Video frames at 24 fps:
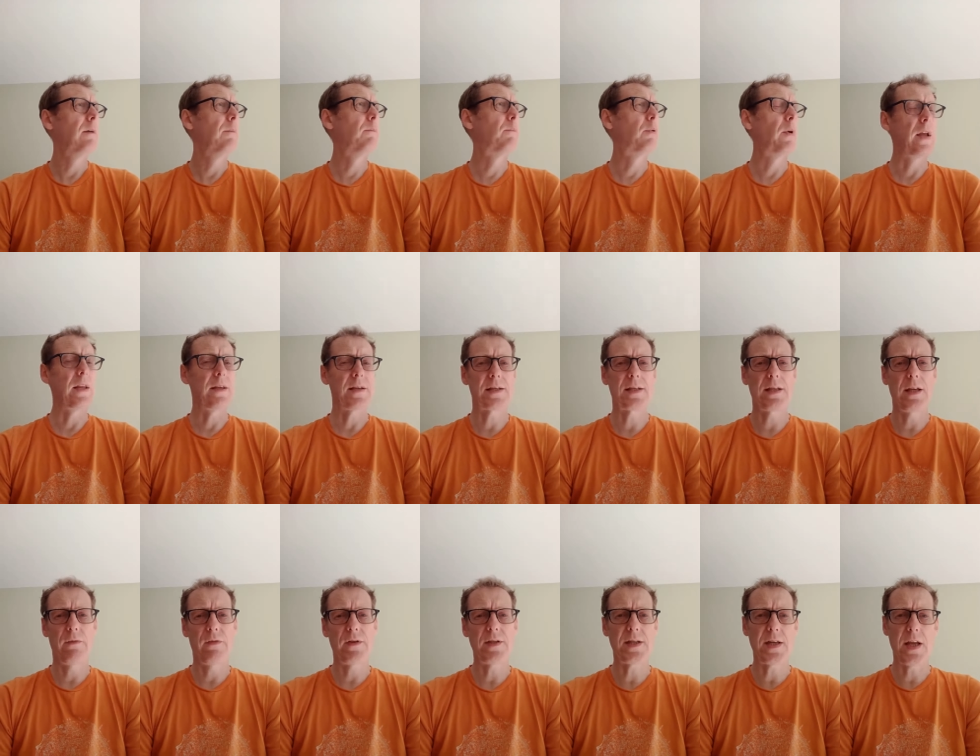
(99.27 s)
break the
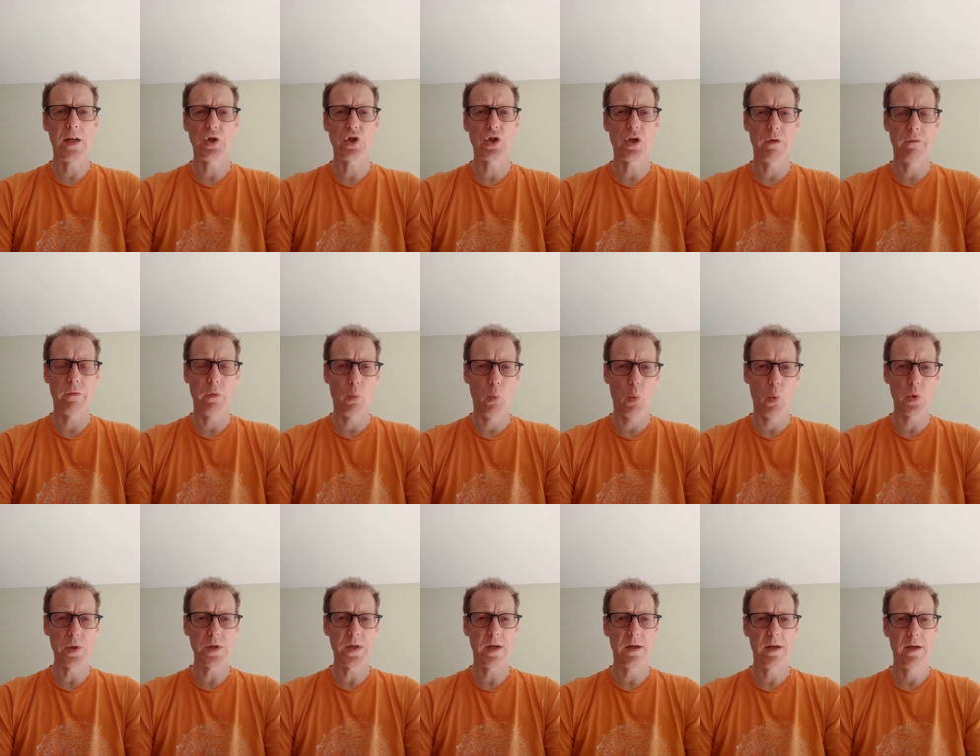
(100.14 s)
surface tension of the
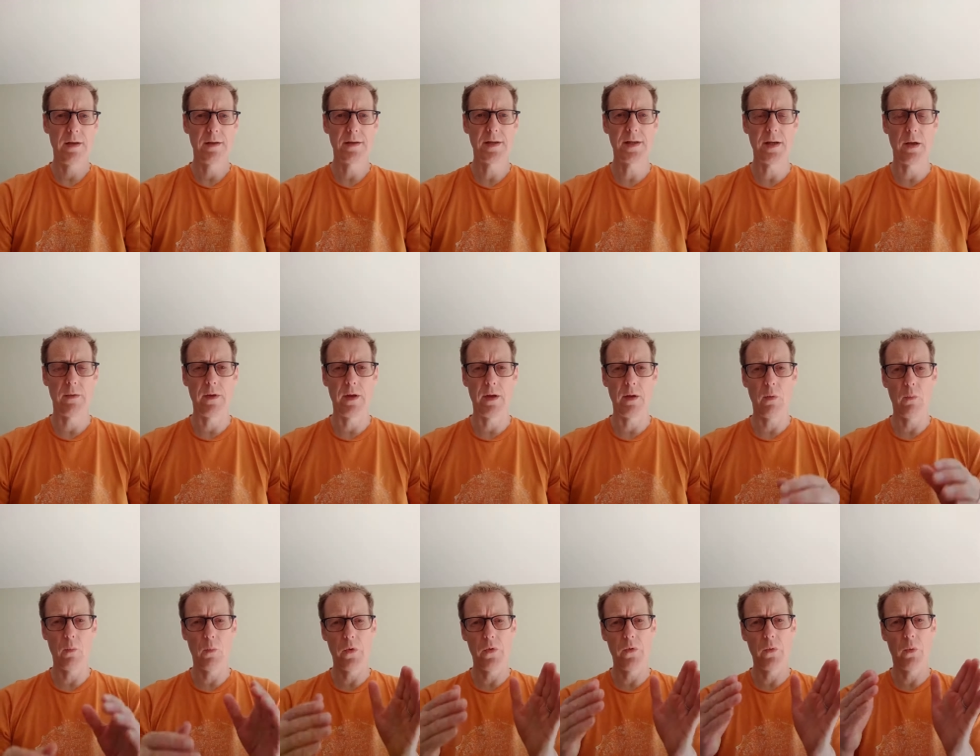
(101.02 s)
water, so
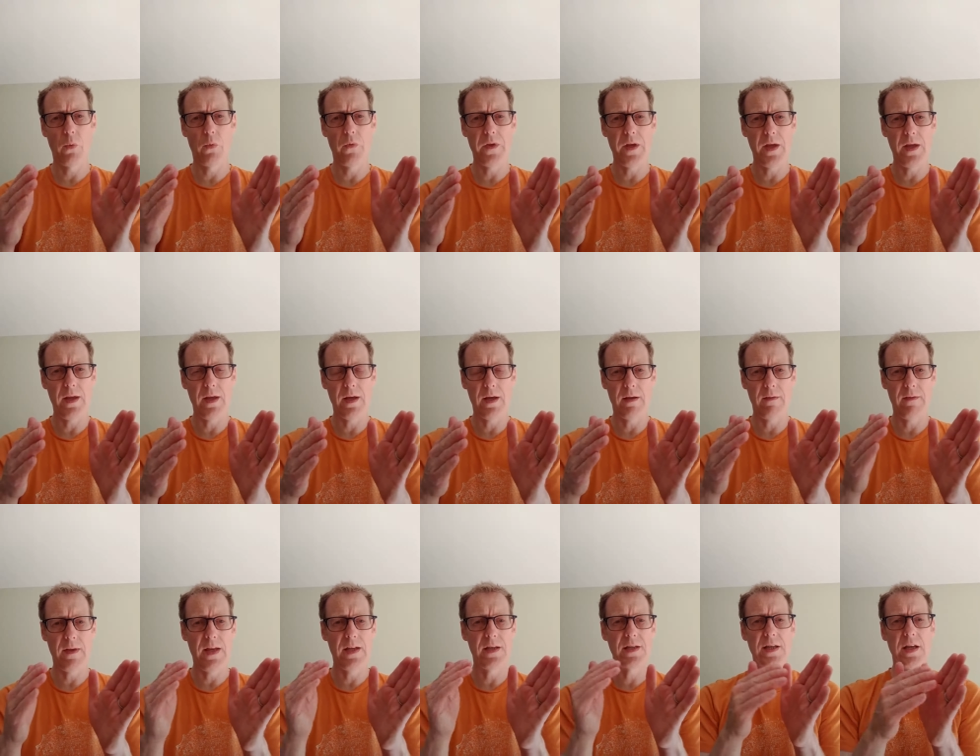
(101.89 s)
that with all the
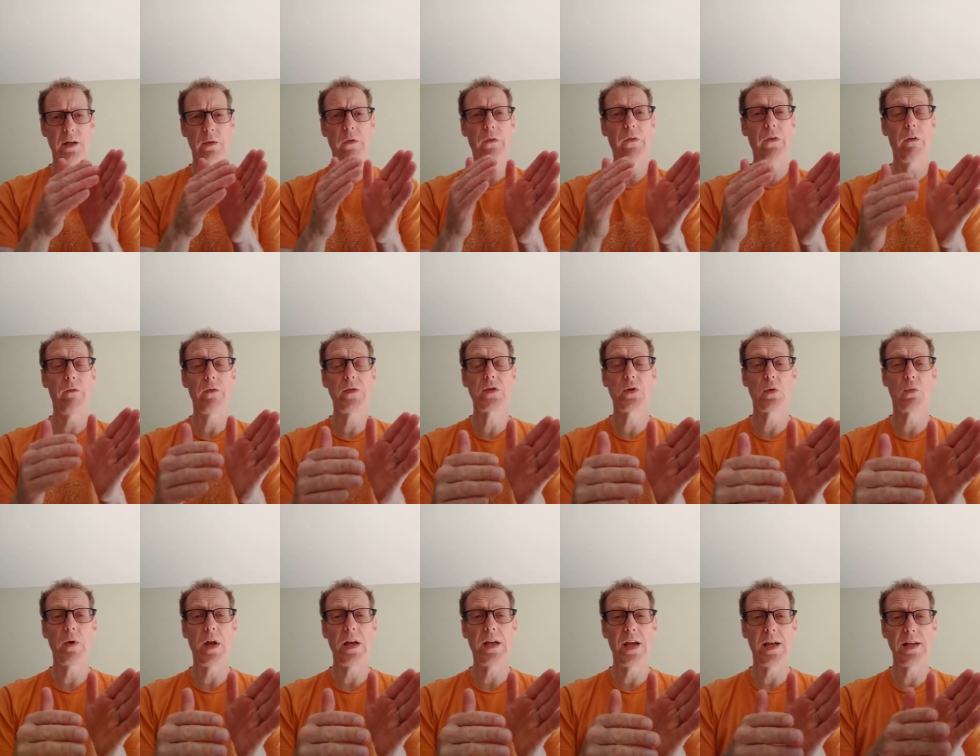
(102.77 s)
internal surface of
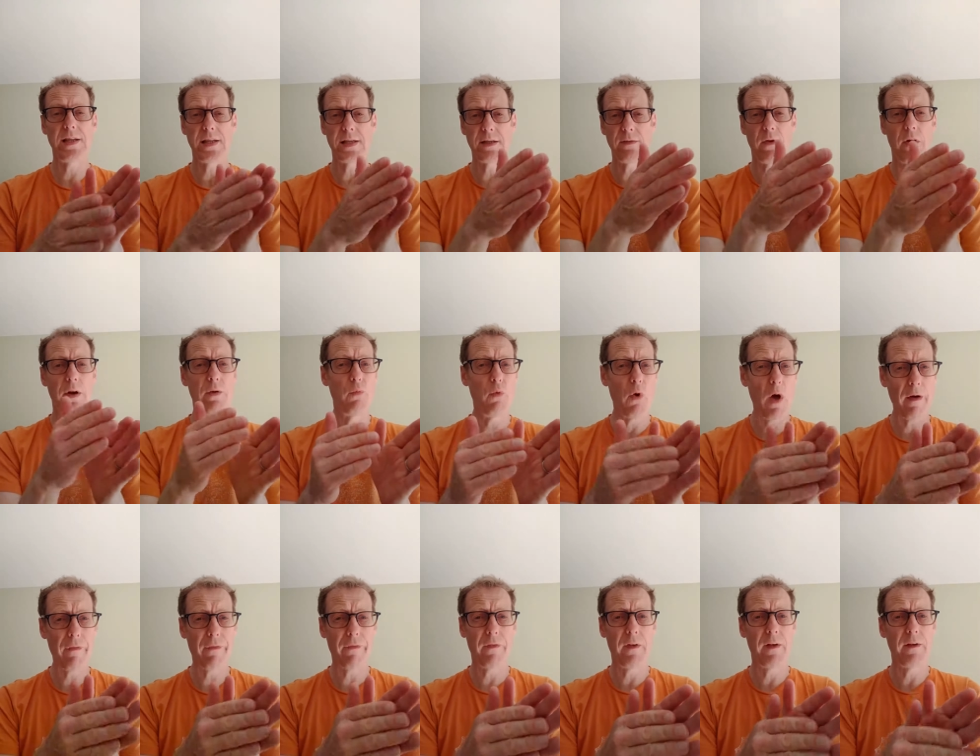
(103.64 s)
your radiator is very
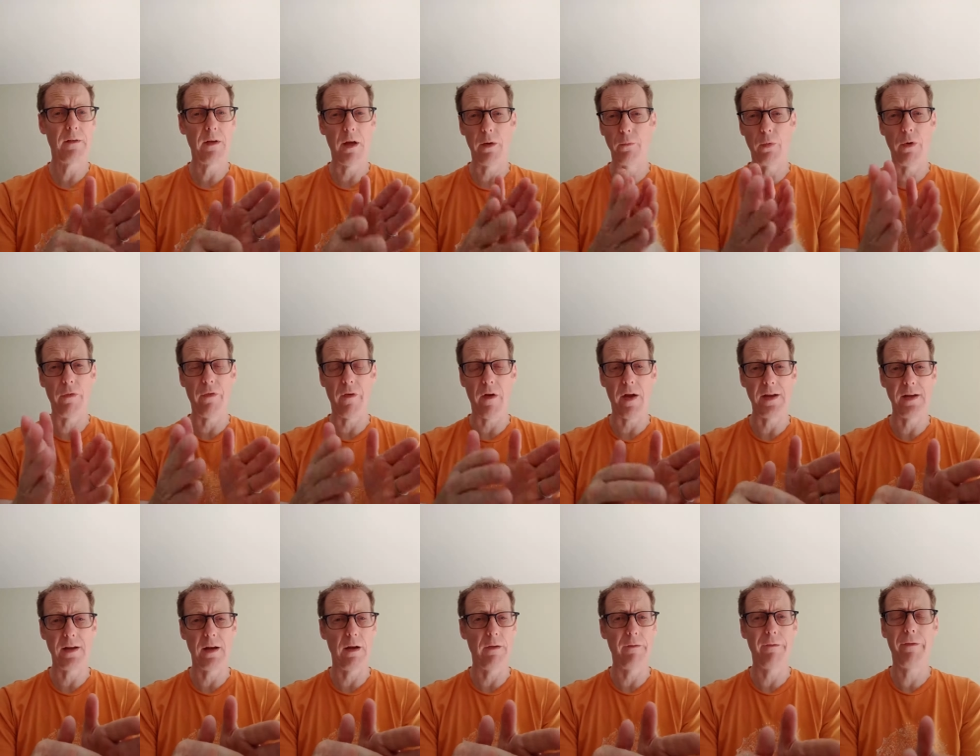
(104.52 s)
rough,
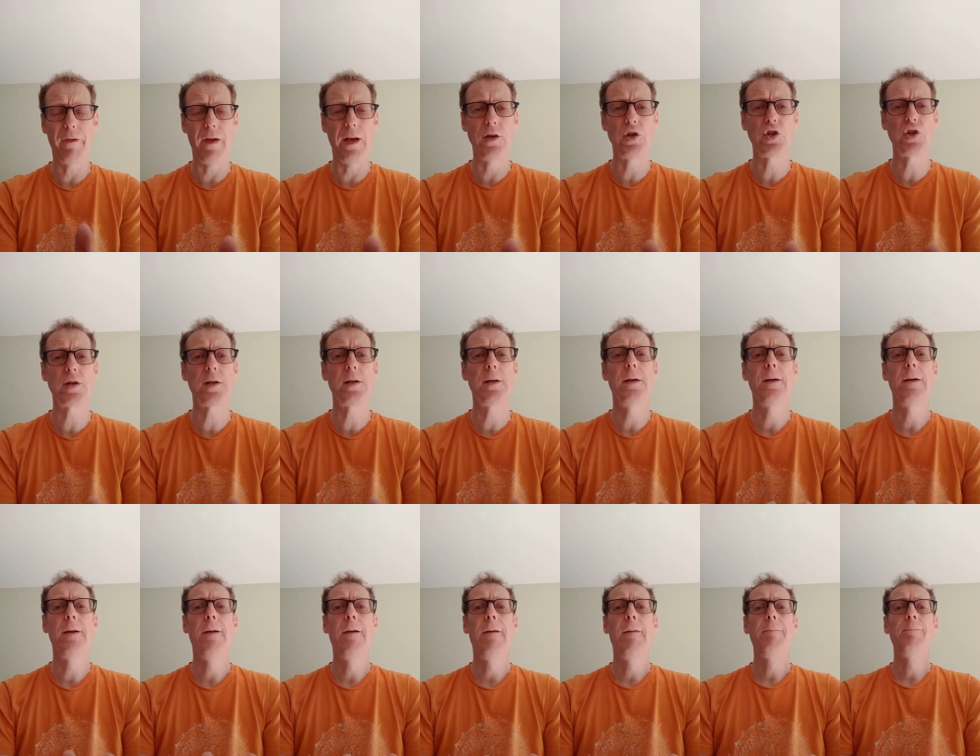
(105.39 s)
unrefined and unfinished.
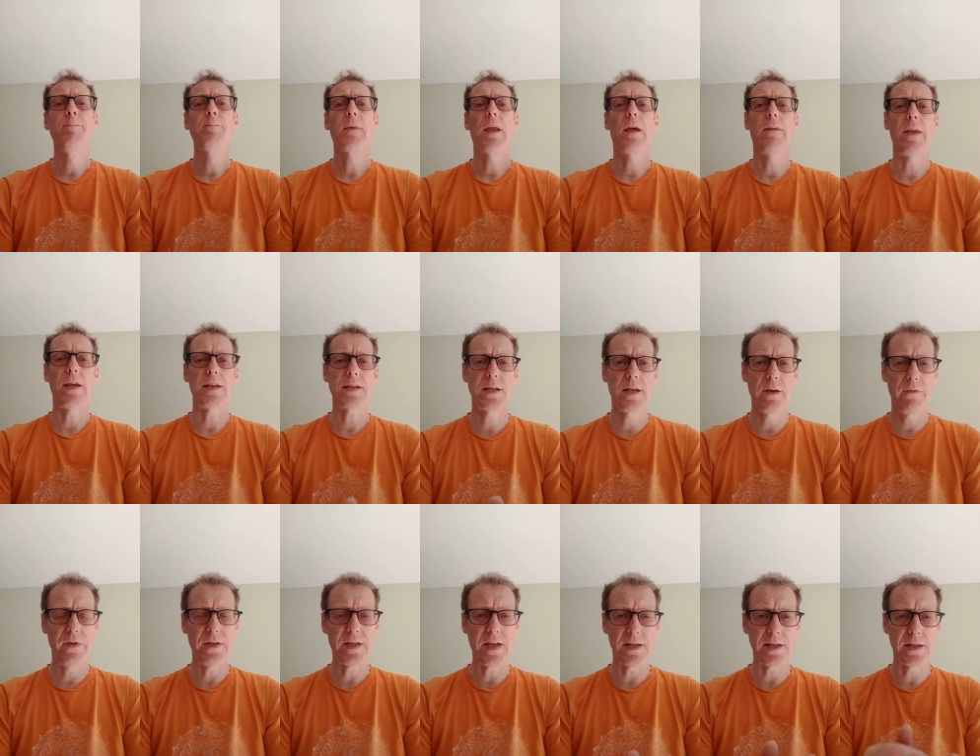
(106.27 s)
And that
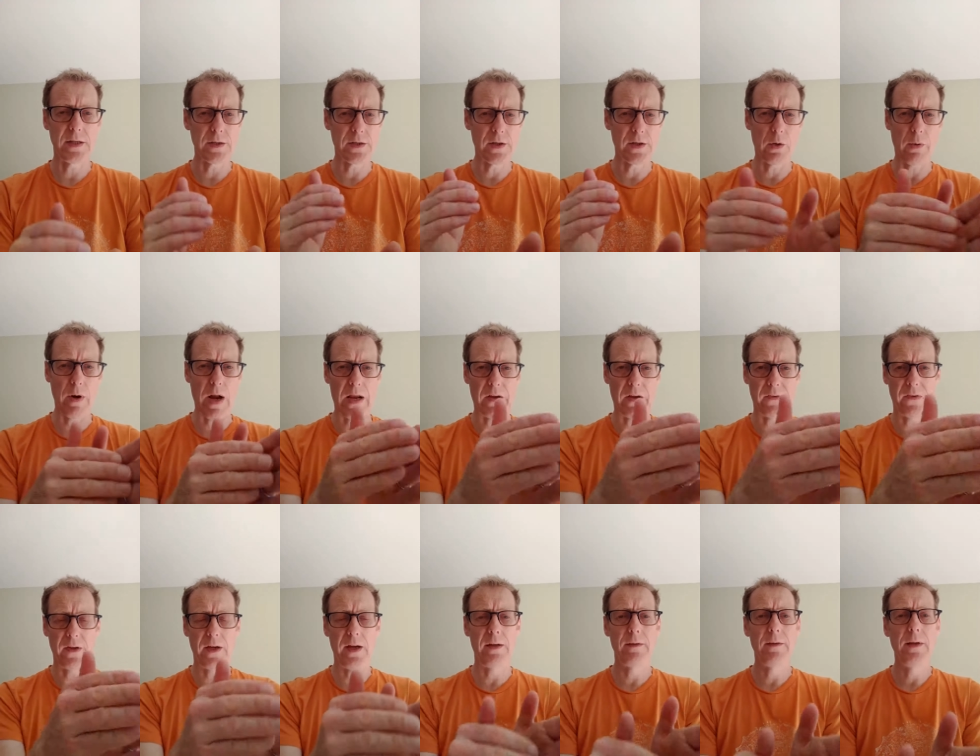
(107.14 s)
surface has lots of
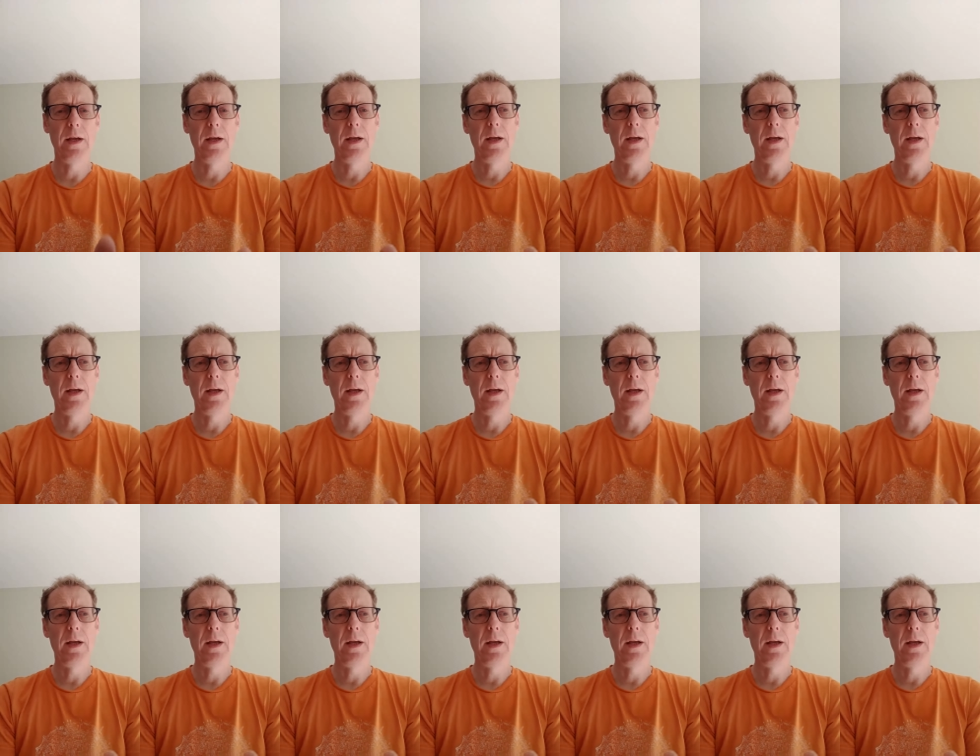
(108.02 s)
cracks in it.